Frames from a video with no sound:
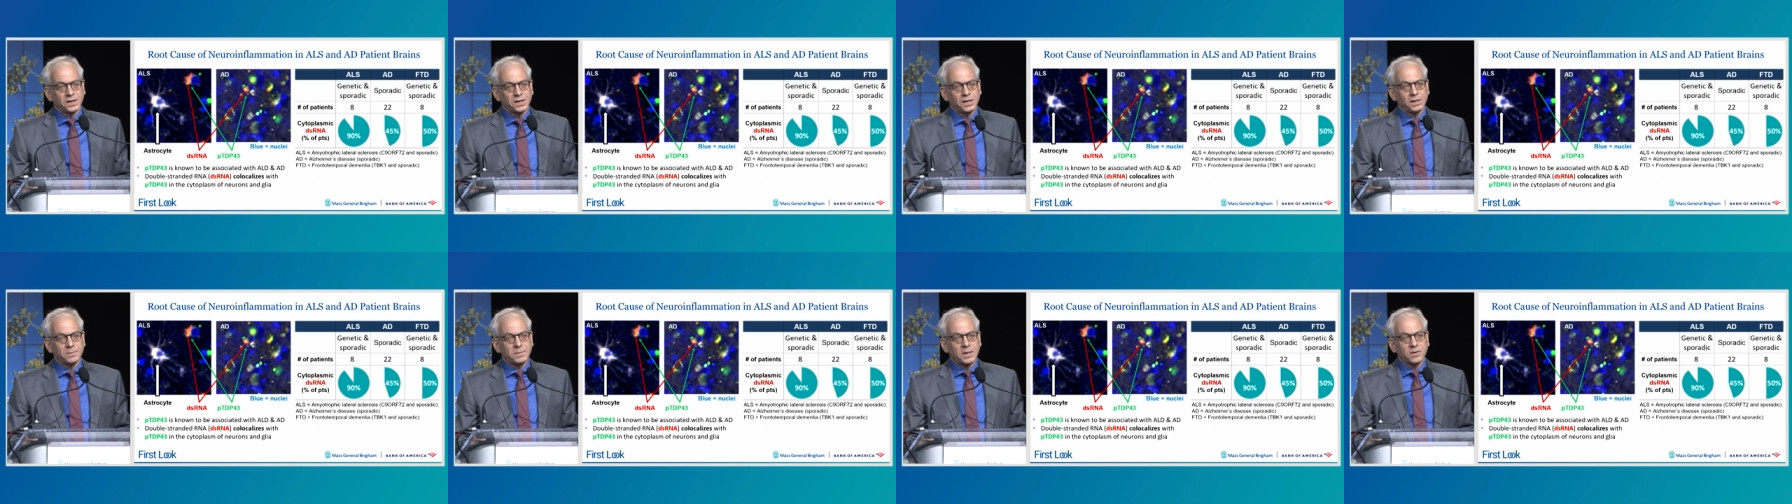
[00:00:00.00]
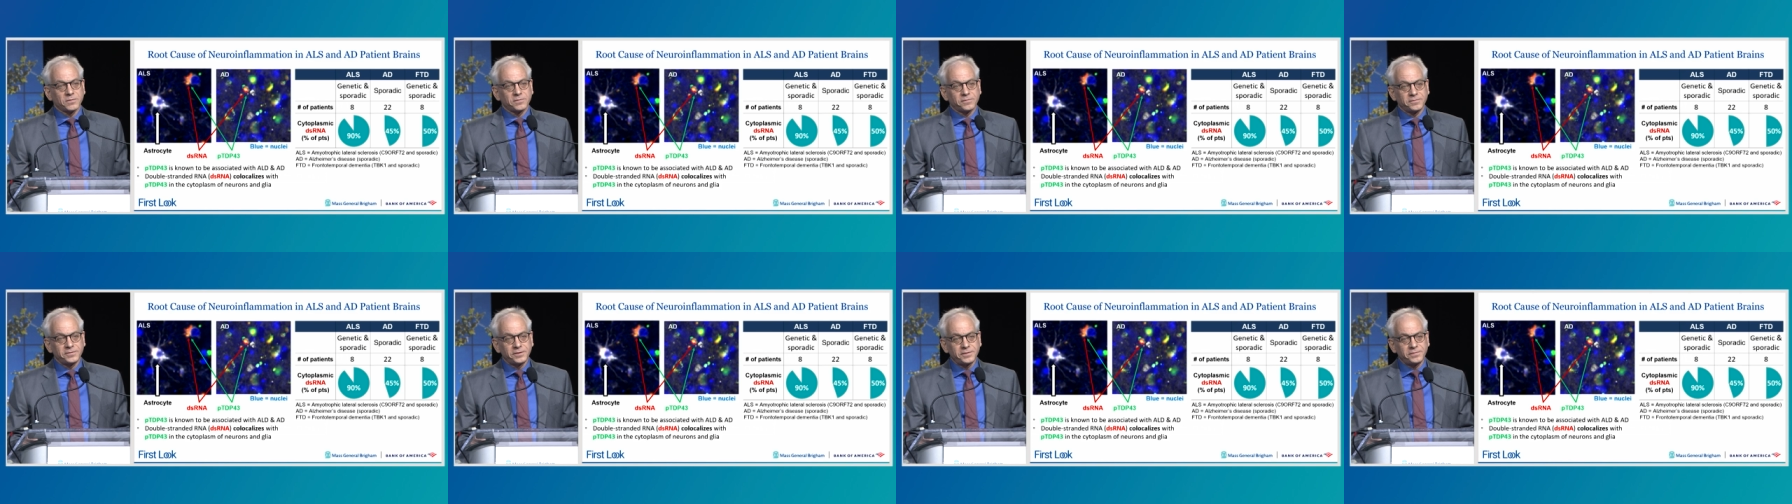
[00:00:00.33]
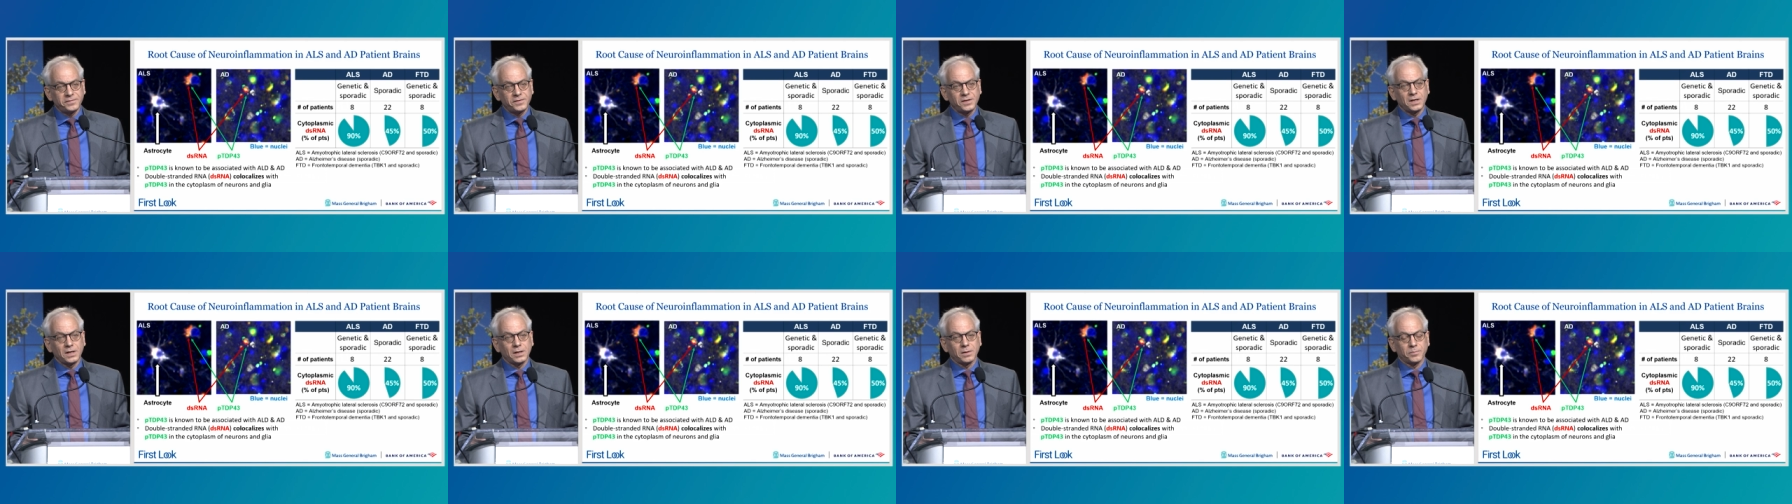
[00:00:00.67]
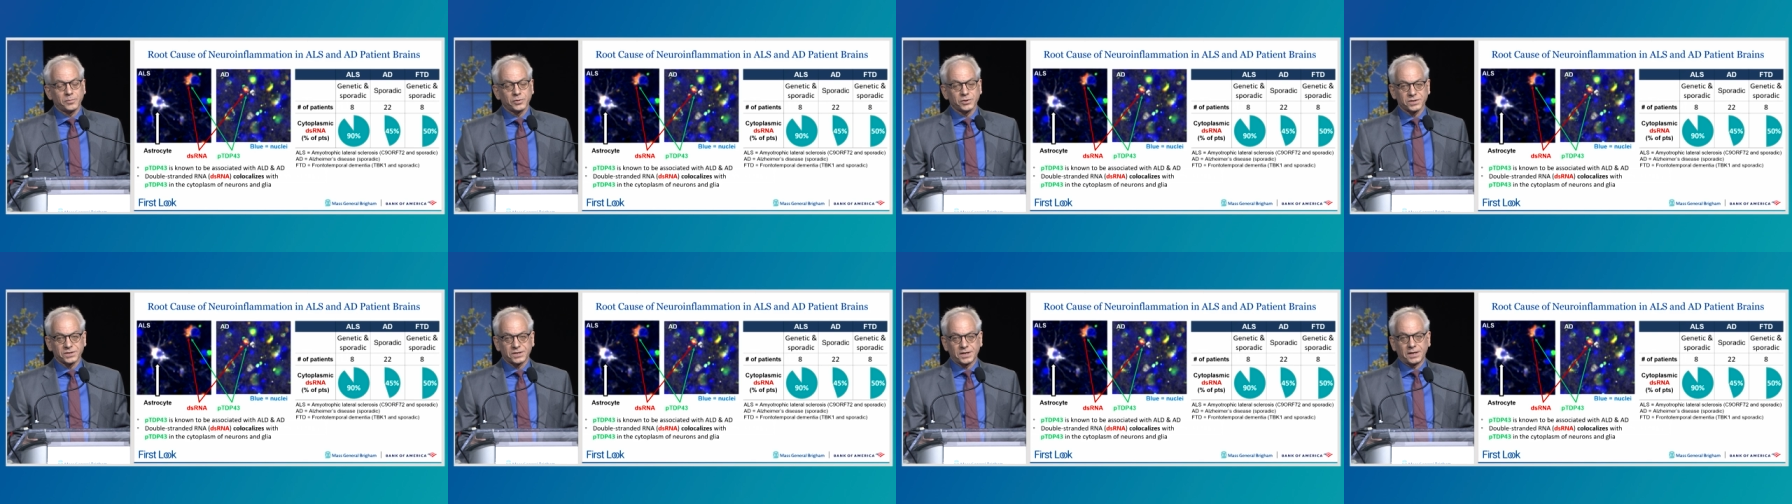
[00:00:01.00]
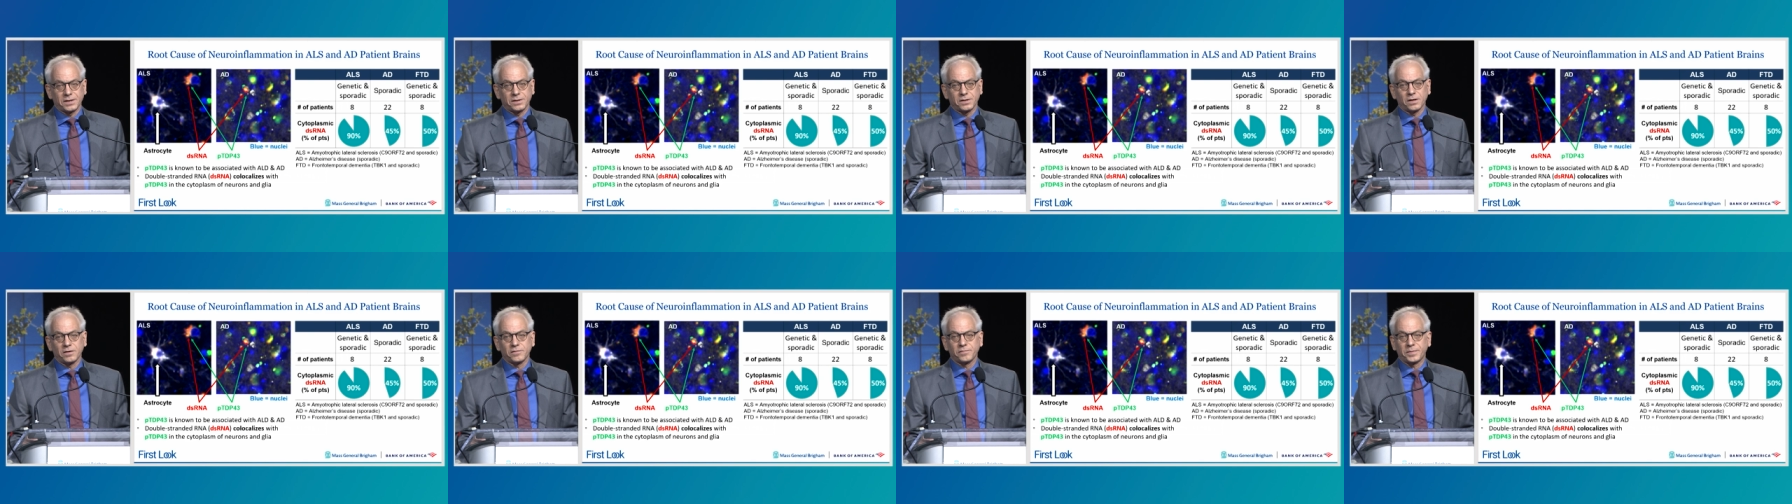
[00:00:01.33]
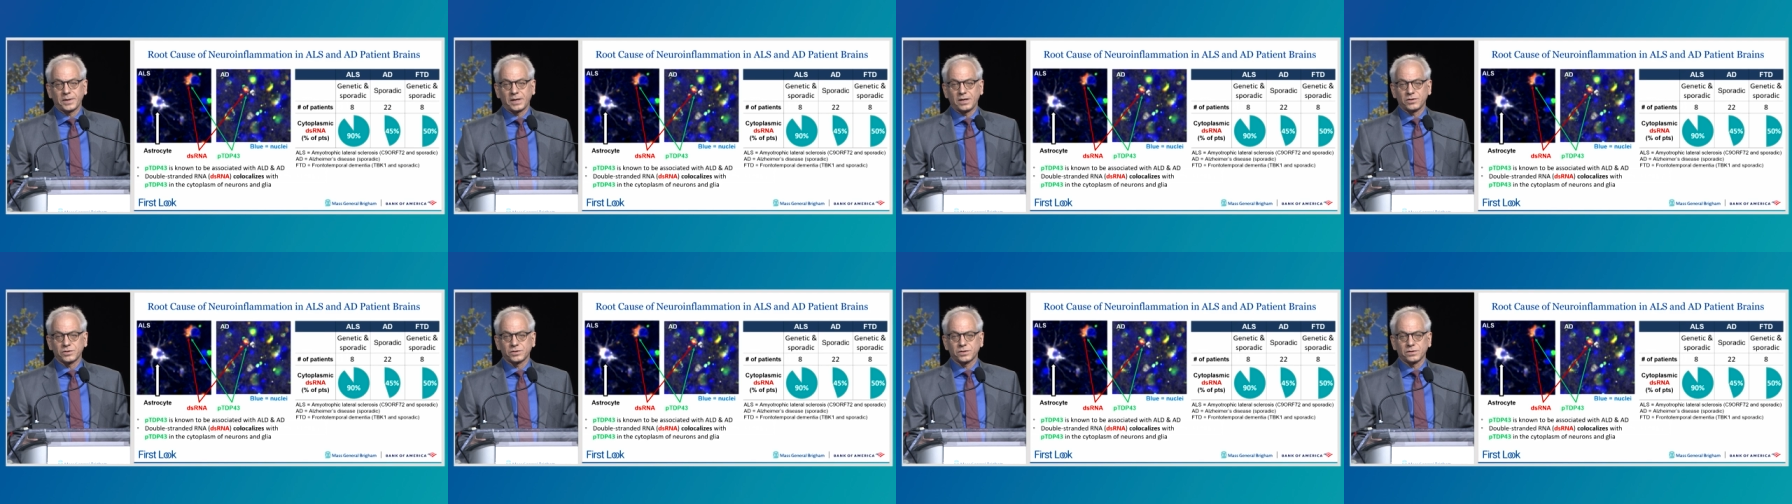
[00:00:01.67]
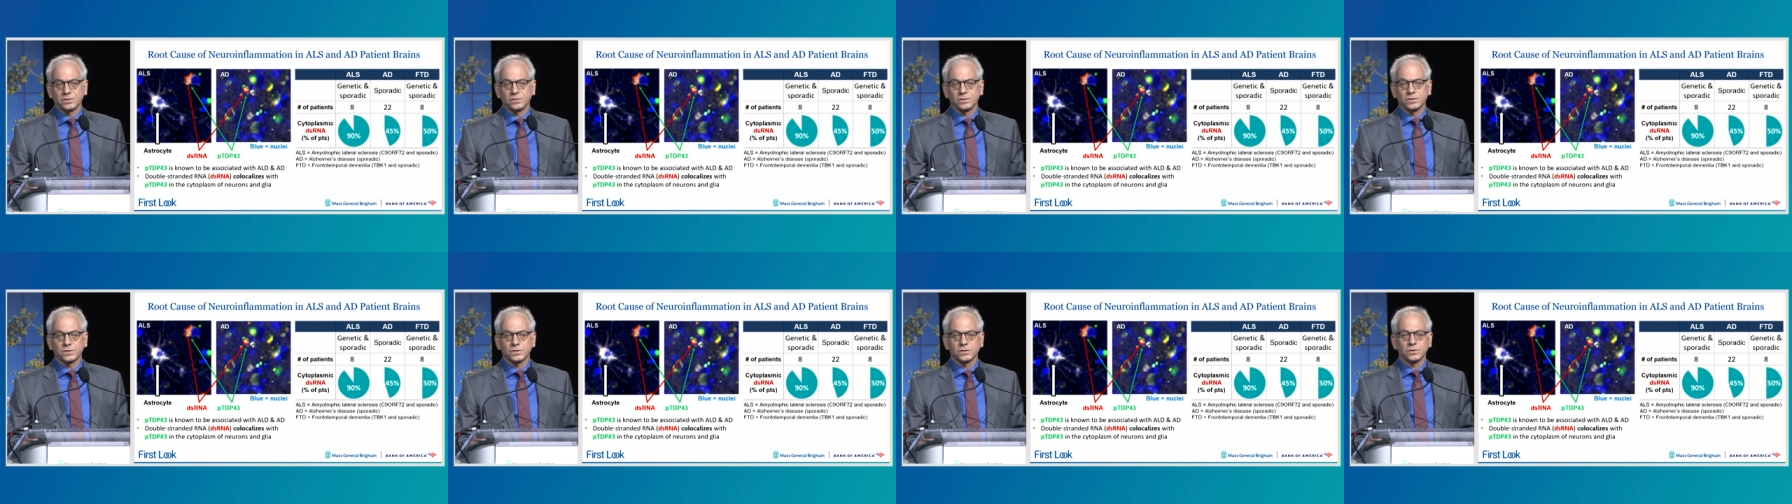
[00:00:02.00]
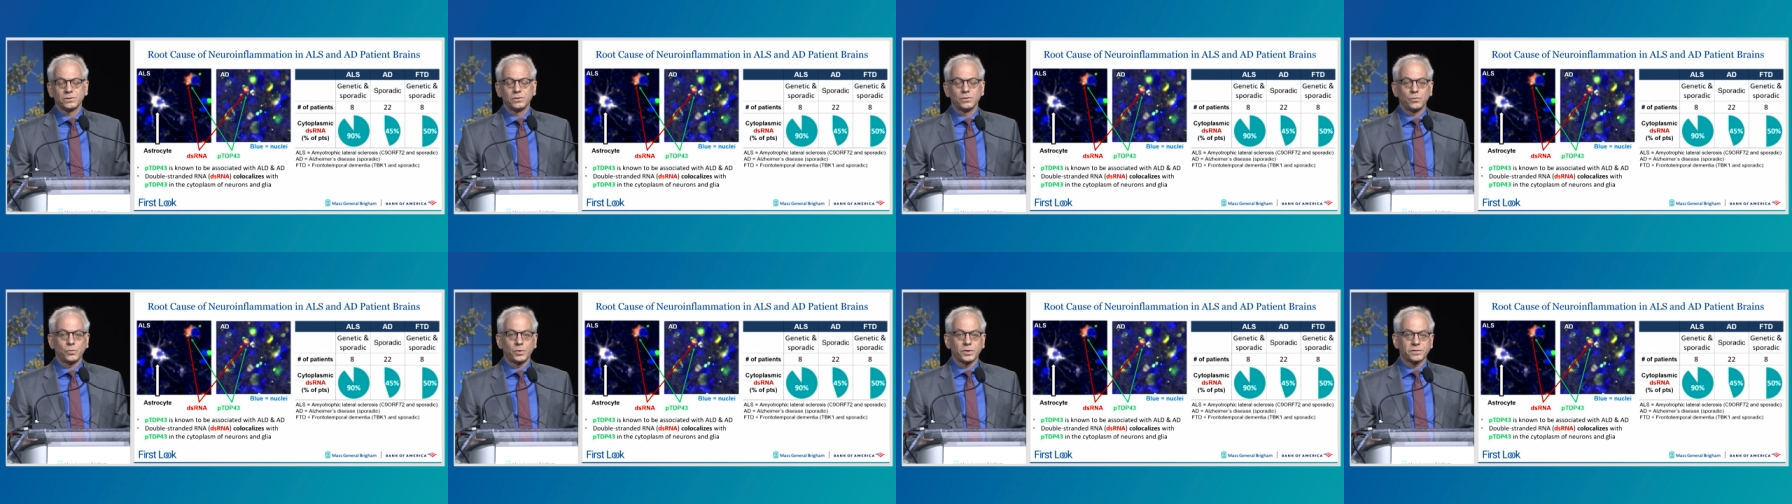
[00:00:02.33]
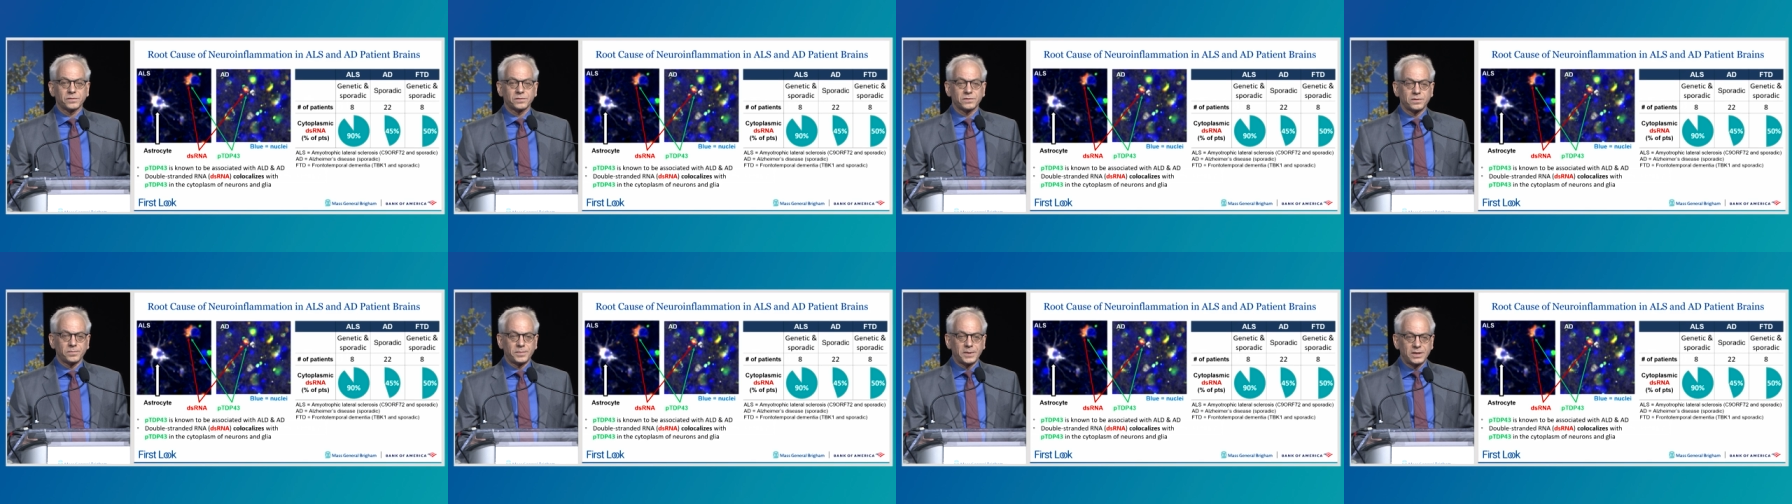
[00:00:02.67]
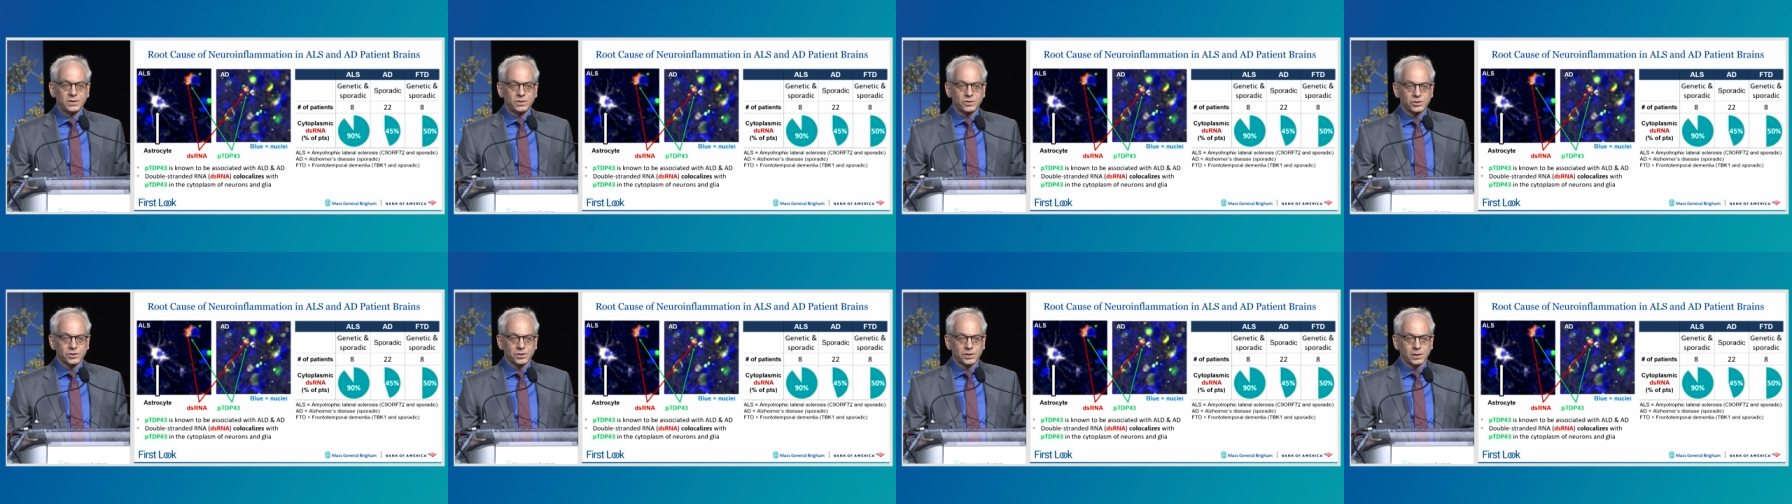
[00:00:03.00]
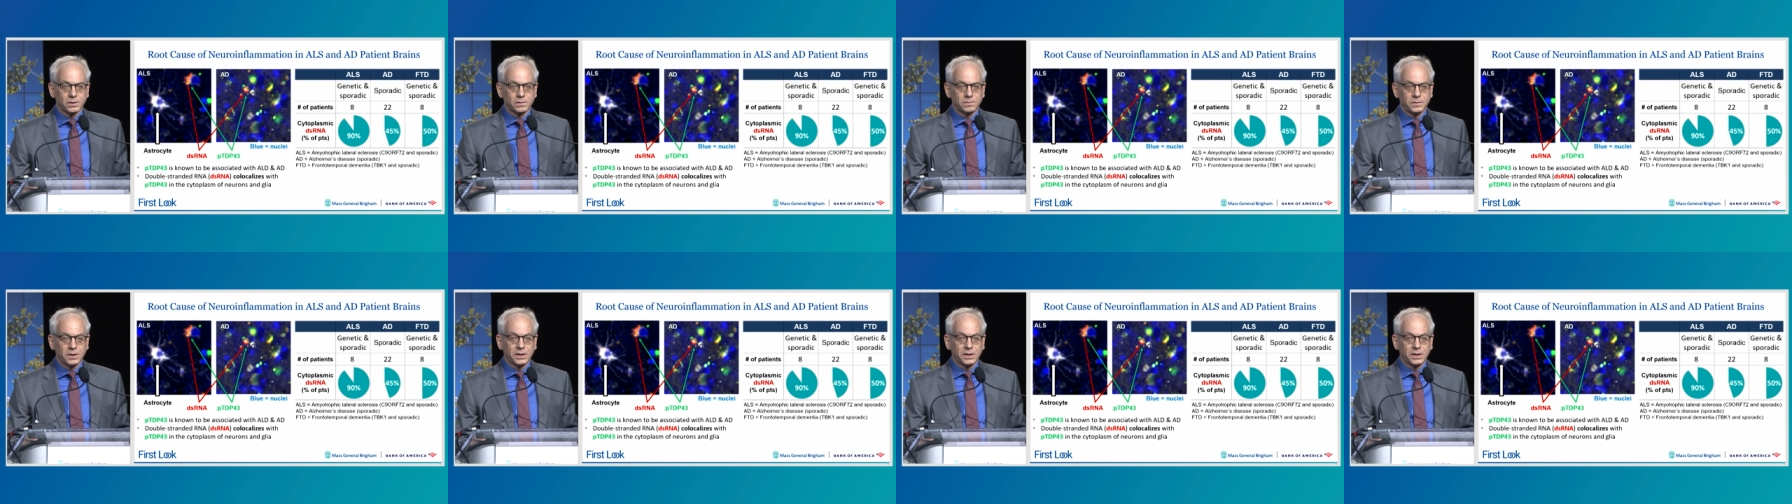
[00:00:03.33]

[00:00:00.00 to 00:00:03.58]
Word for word: in about 50% of patients with dementia,